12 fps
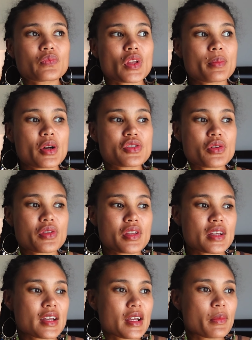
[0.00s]
I'm also
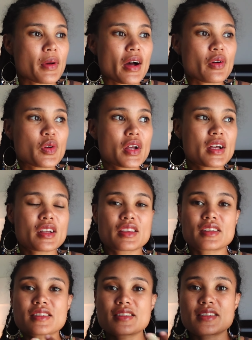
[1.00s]
thinking about
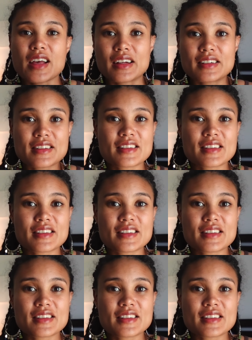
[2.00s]
the scent,